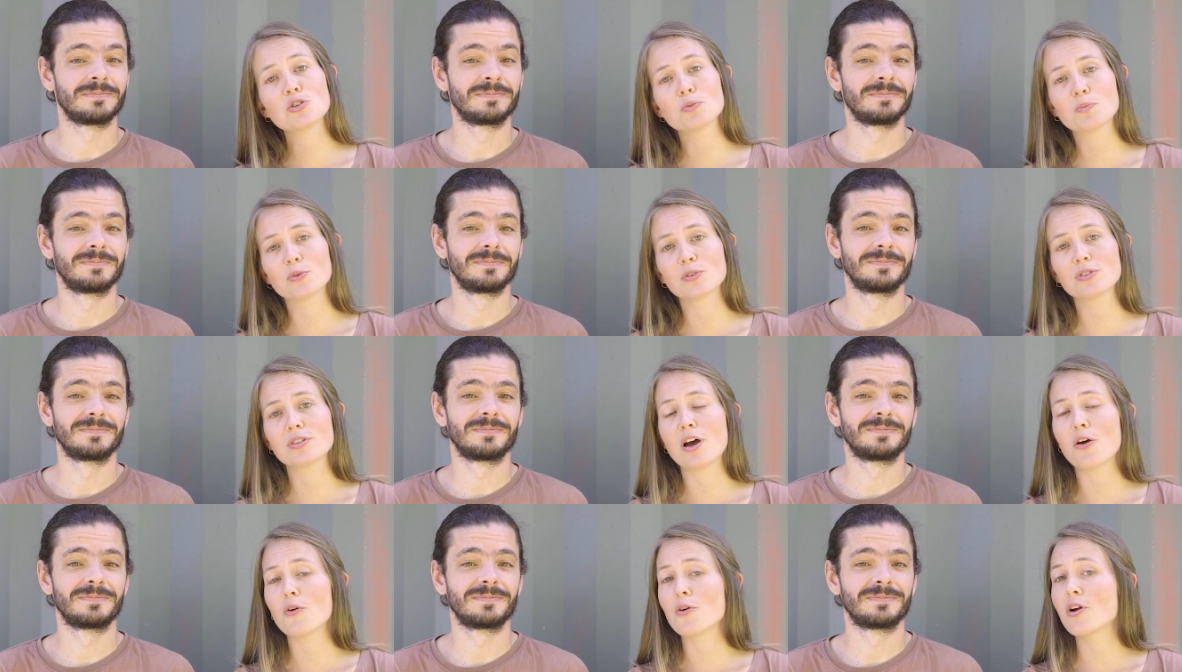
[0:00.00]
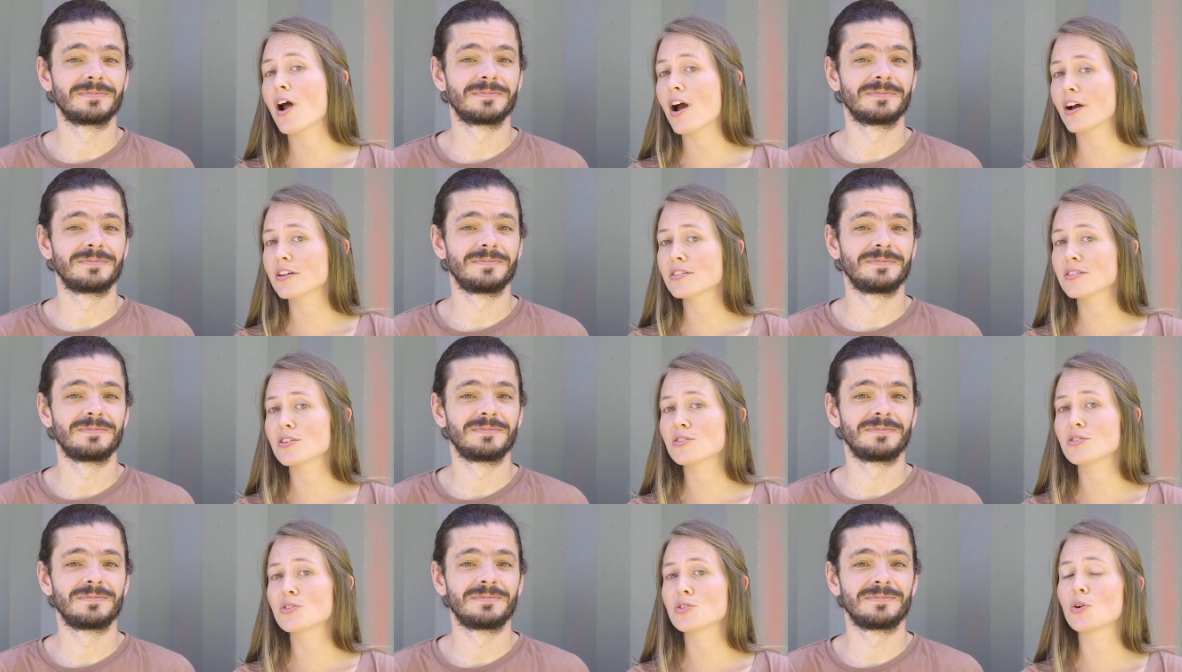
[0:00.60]
Speaker 1: to put our hearts
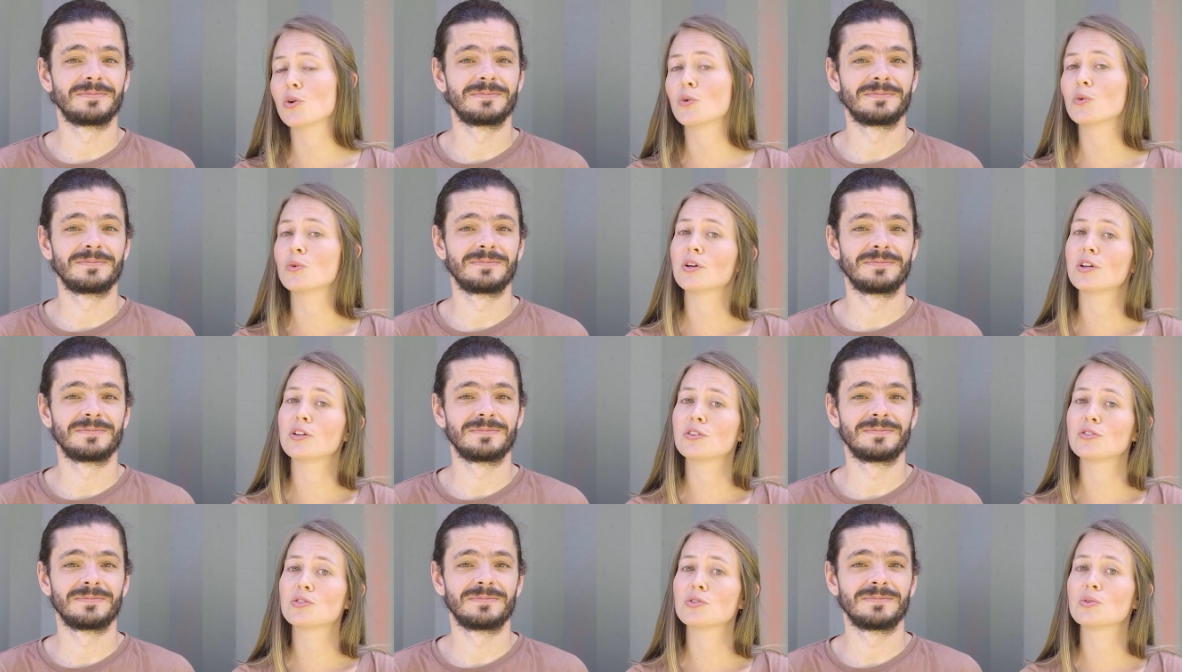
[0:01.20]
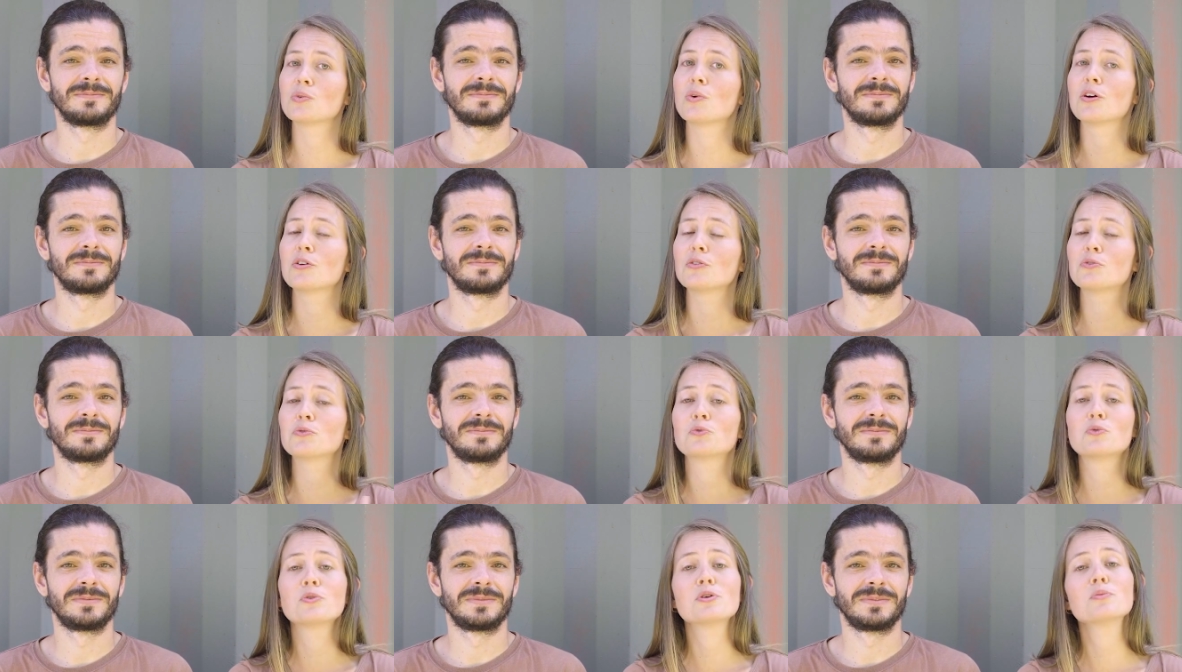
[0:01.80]
and soul into our
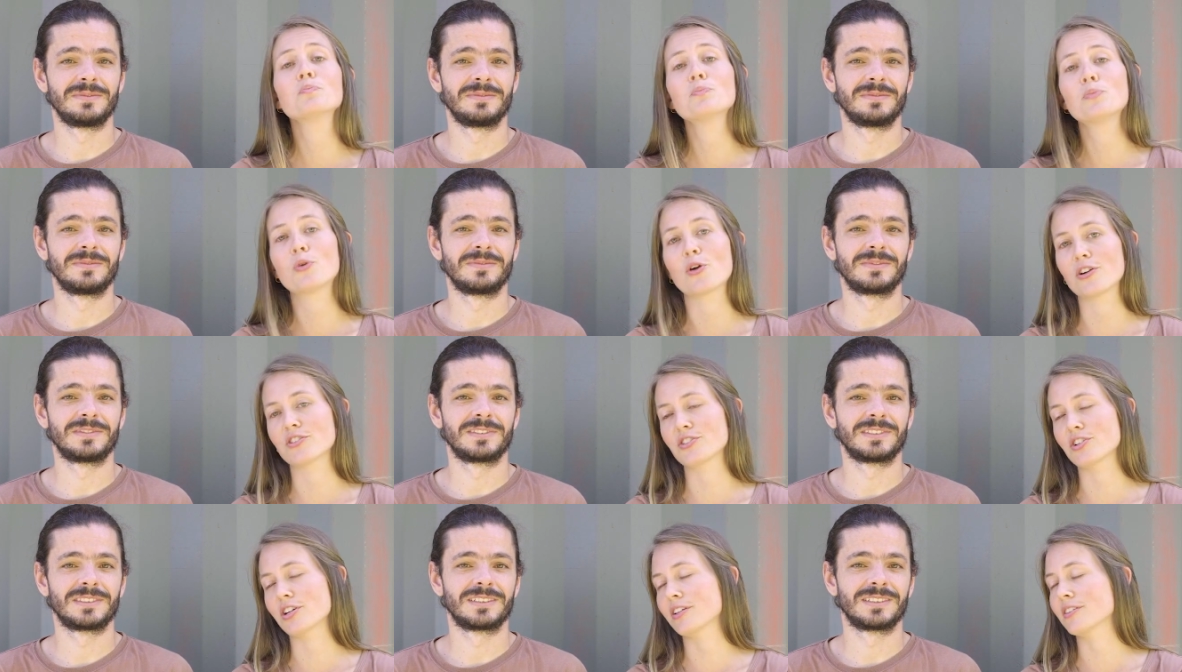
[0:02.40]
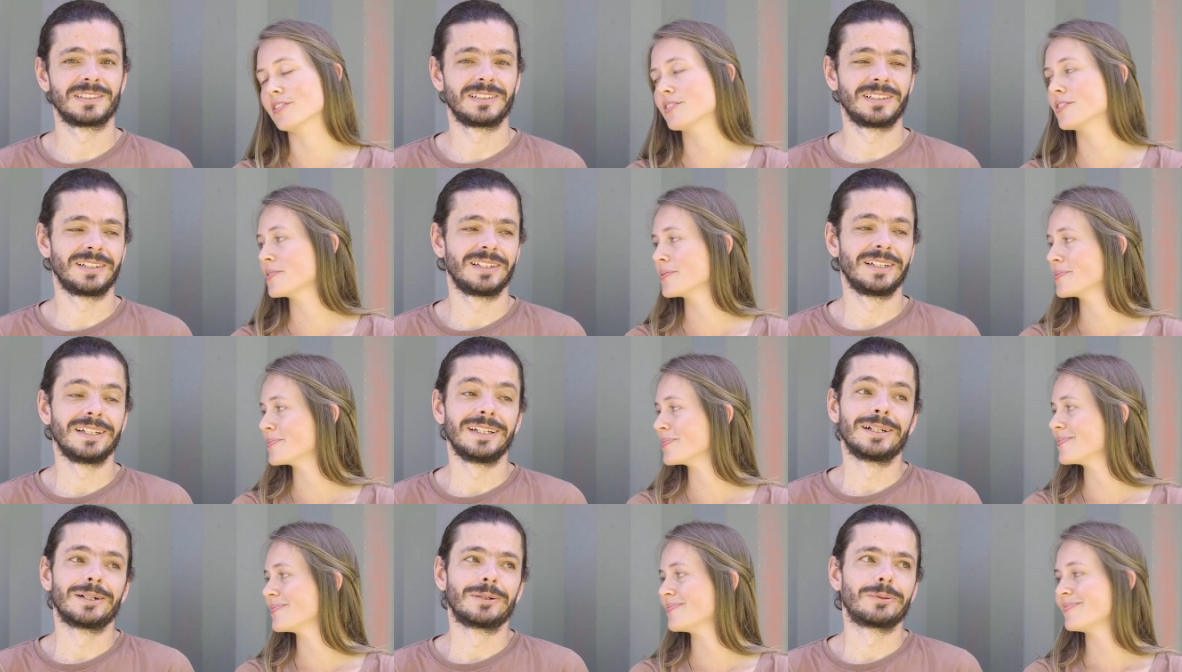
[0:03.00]
dream project.
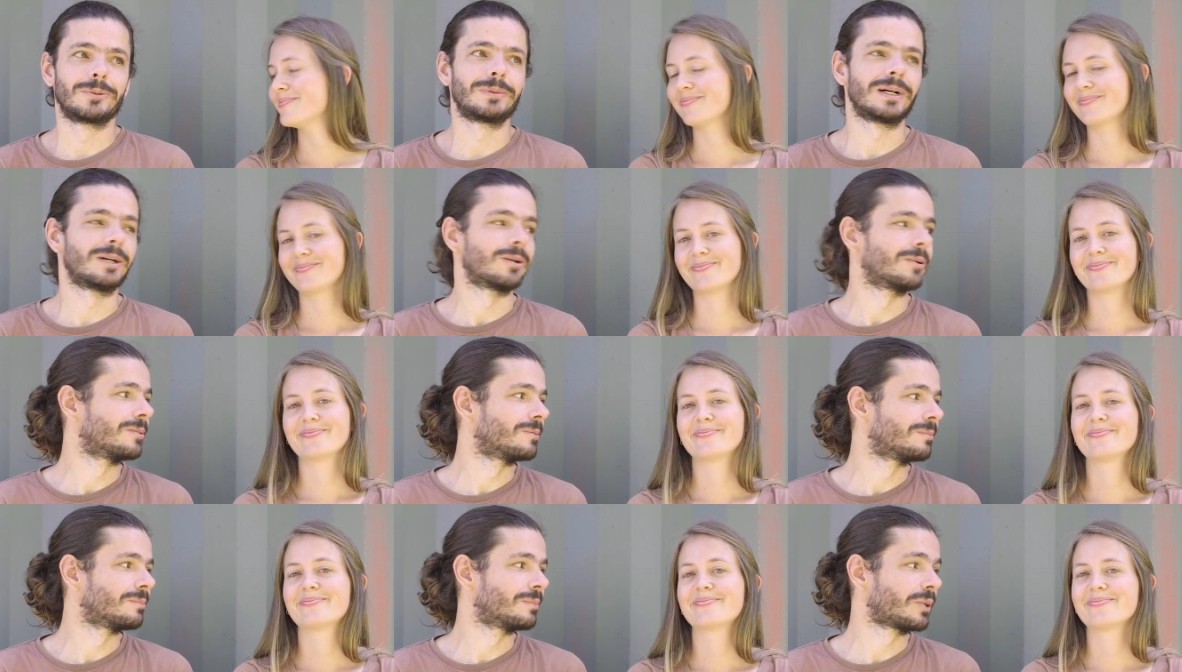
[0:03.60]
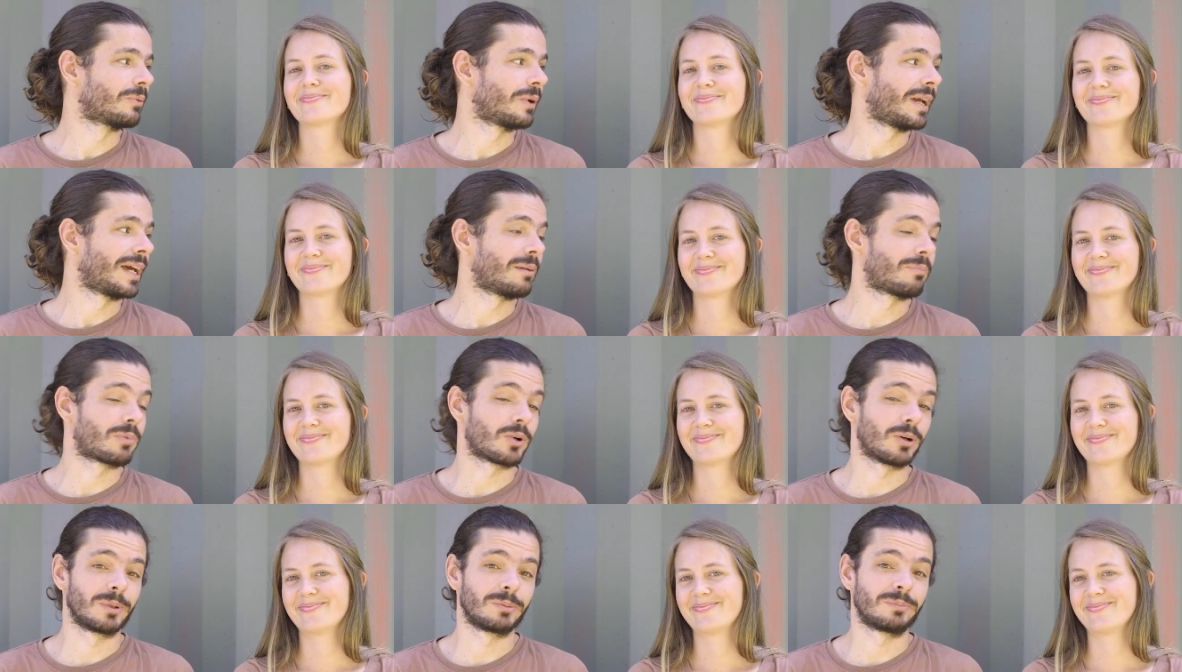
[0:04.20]
Speaker 2: Well, but we had a
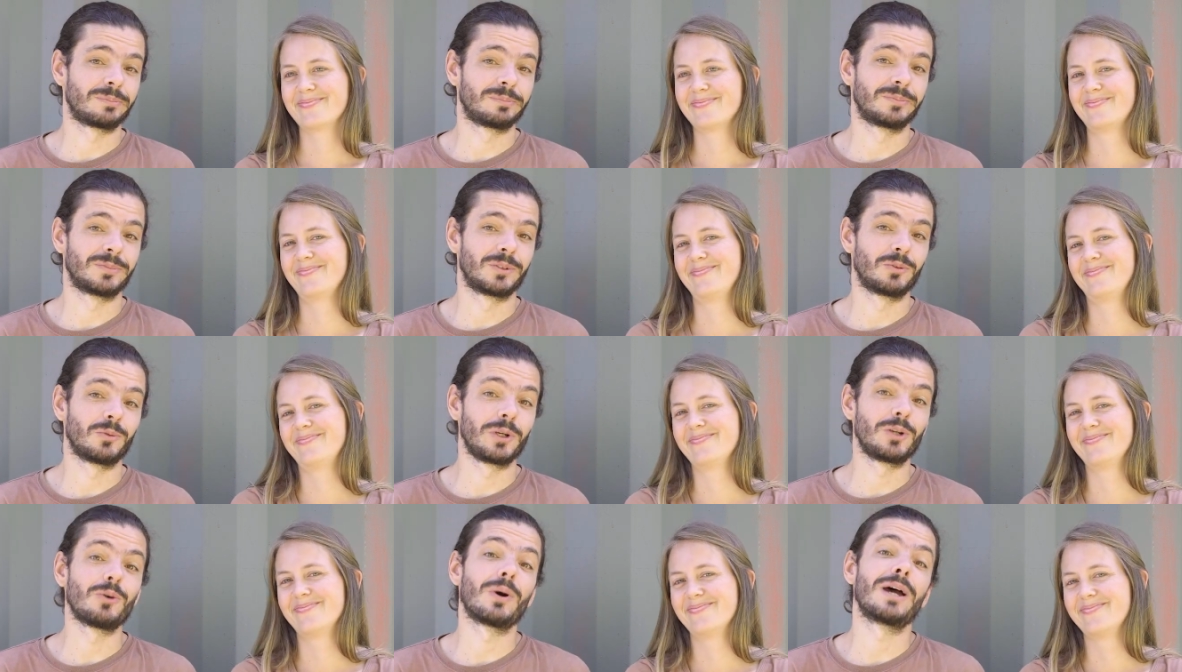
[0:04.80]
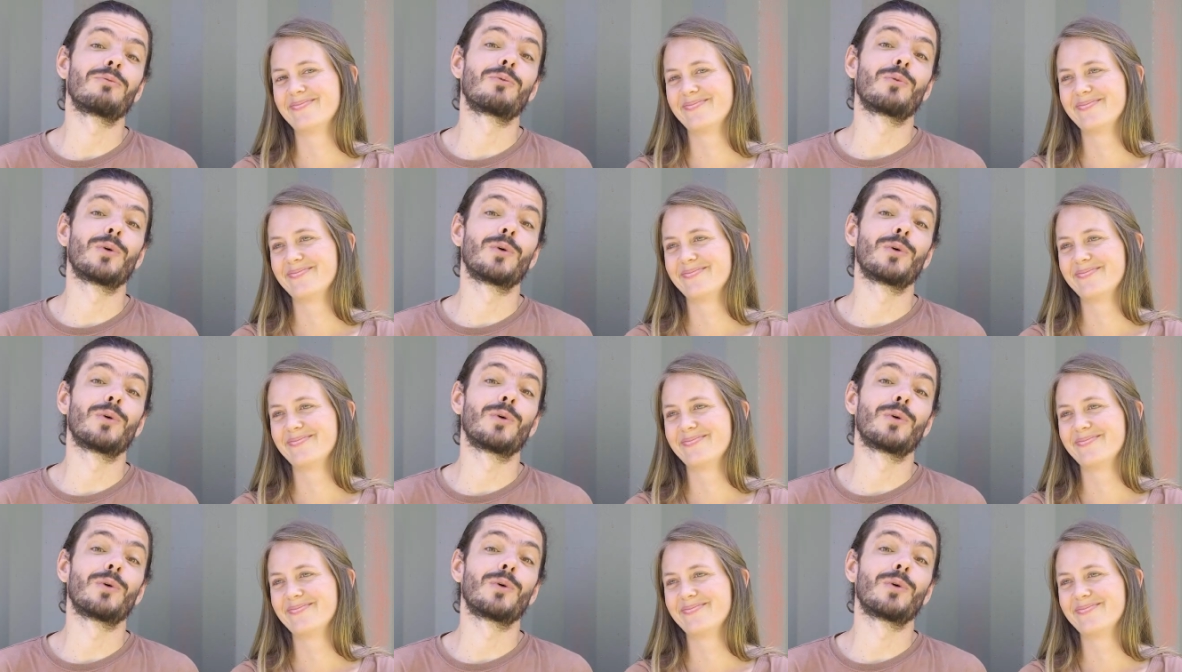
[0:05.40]
problem. We don't have